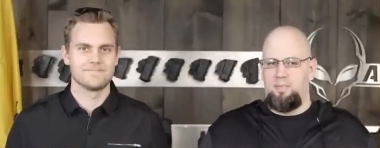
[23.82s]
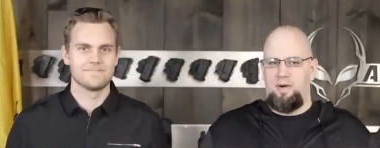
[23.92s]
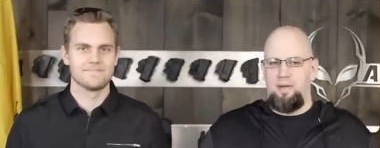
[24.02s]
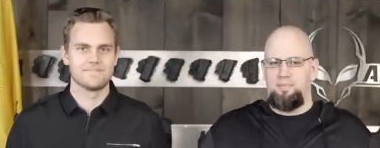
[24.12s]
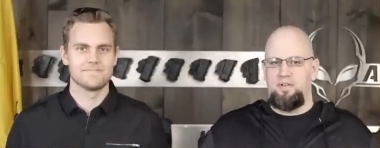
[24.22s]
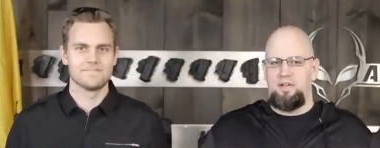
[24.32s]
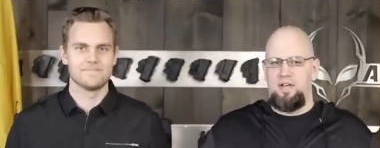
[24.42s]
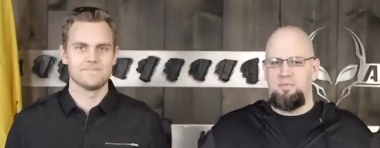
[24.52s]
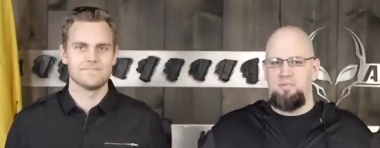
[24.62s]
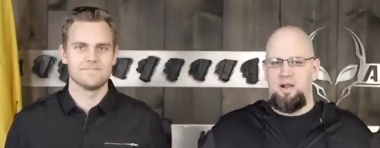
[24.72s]
Speaker 1: Really
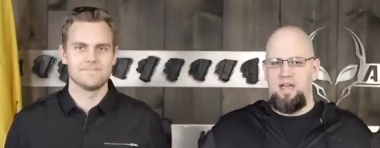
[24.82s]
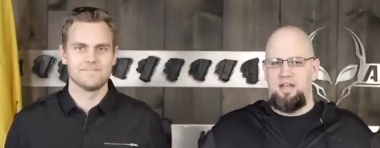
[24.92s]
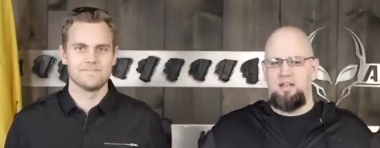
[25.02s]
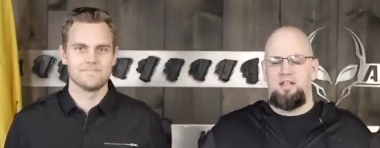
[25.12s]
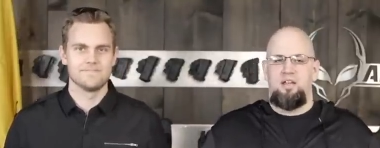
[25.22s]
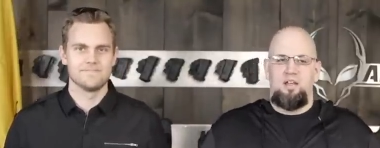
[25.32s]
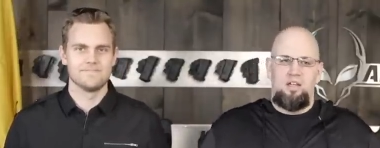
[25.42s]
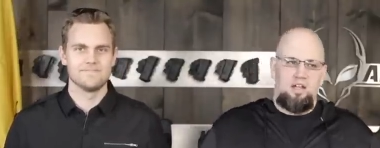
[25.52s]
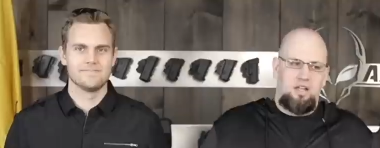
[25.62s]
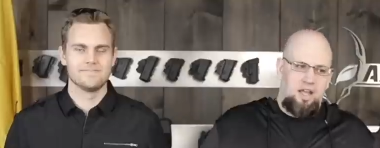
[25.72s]
popular gun brand,
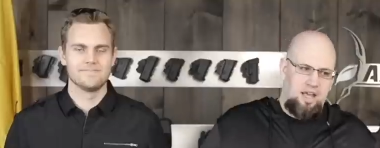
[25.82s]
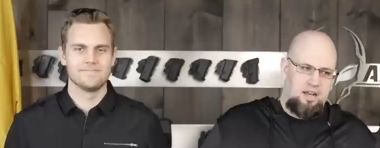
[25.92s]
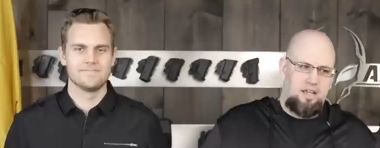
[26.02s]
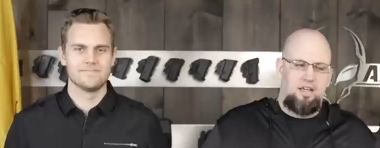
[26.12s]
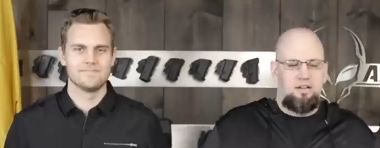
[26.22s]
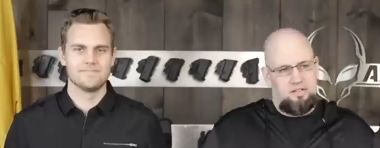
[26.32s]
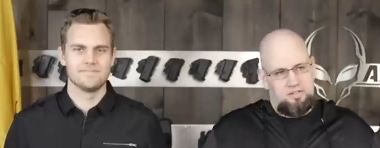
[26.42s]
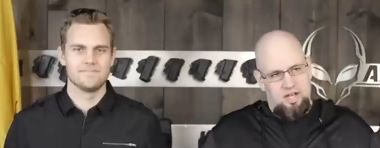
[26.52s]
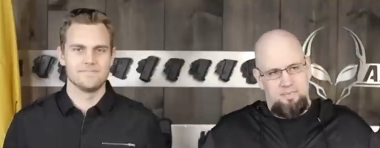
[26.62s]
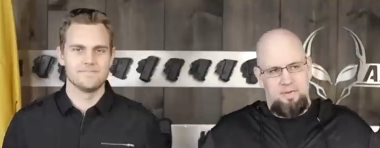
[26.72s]
and uh,
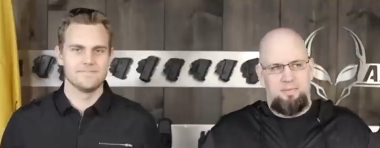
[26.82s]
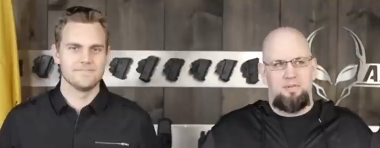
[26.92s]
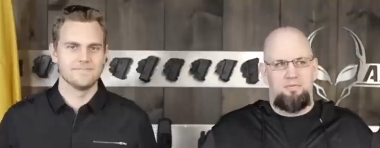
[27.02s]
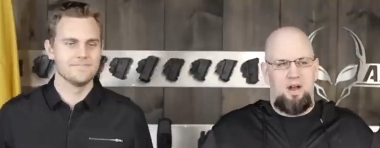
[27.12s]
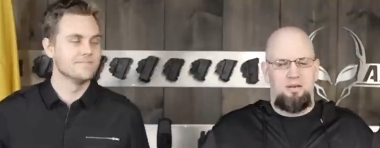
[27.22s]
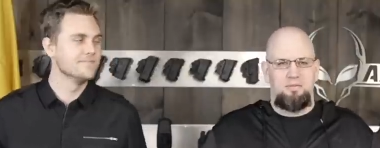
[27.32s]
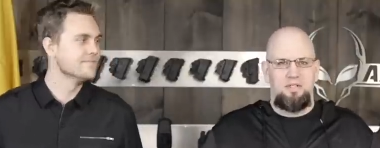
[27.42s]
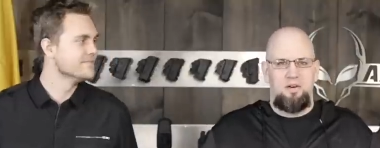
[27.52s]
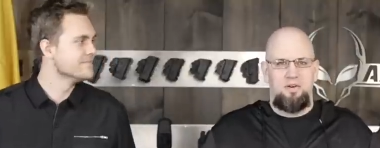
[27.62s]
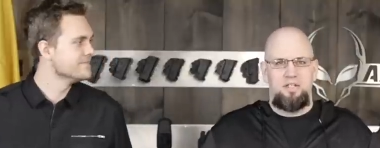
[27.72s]
as a lot of people have
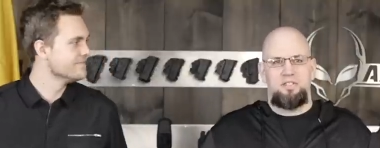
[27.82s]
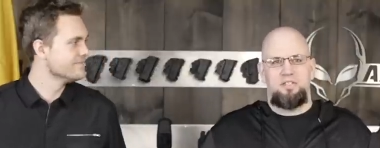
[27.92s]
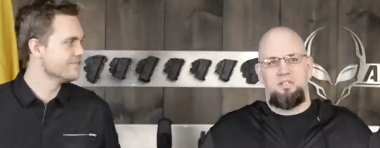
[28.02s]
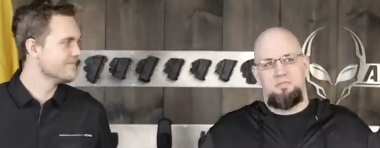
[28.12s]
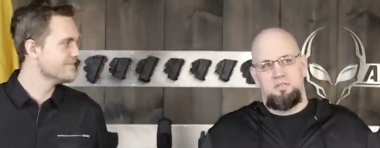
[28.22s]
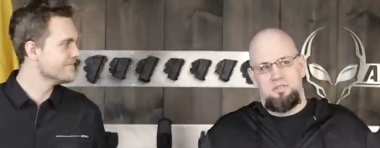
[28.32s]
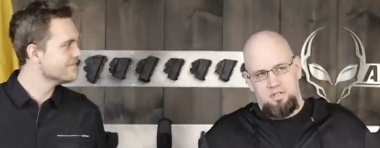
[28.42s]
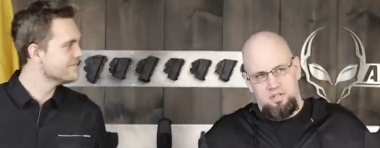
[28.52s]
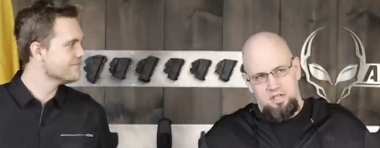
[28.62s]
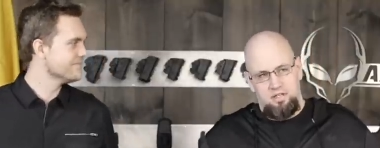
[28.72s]
probably noticed,
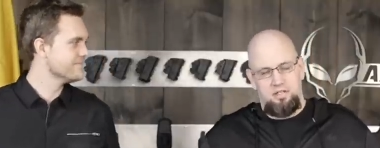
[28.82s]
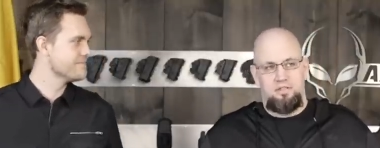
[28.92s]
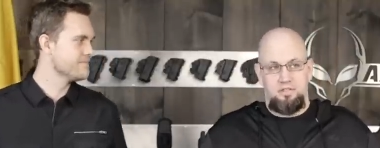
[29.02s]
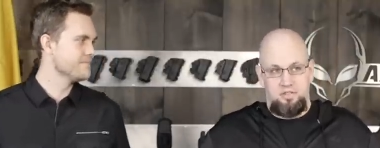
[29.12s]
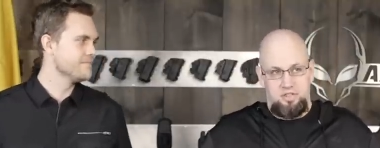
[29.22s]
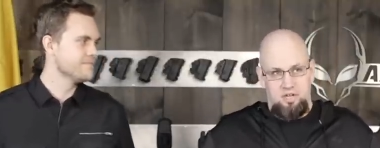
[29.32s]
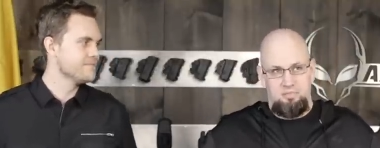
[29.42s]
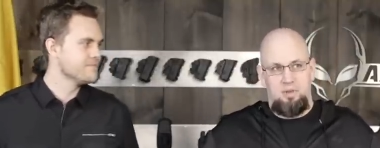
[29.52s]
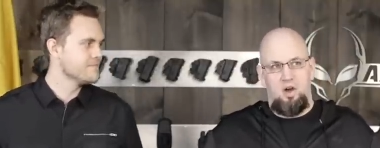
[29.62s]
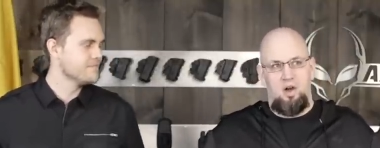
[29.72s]
you know,
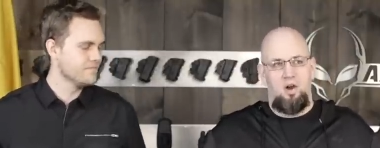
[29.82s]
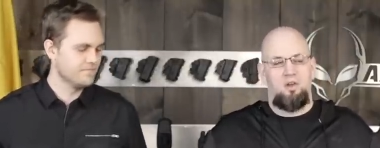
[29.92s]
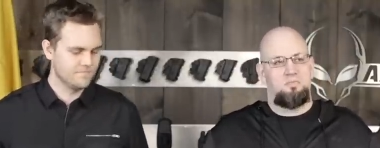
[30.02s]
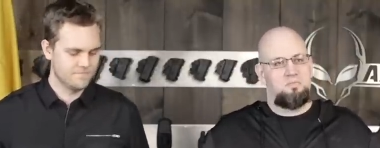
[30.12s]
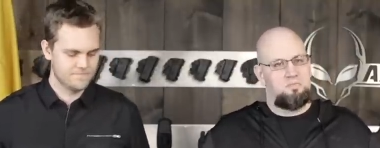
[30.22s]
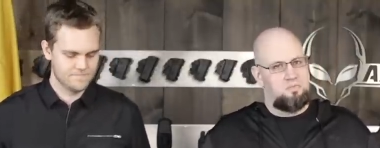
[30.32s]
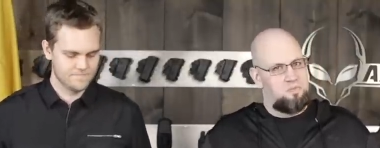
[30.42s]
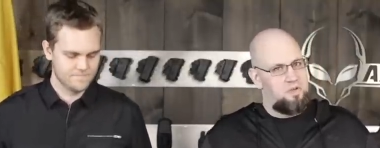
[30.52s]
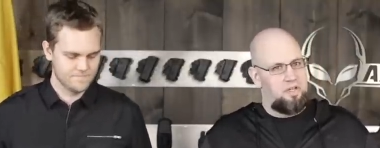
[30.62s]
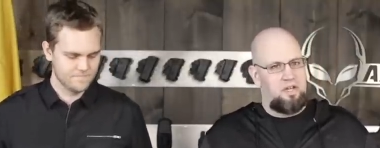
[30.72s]
some are
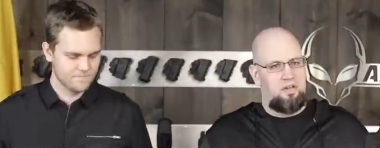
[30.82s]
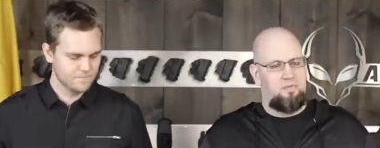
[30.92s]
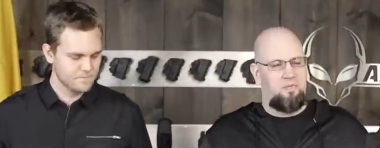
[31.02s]
really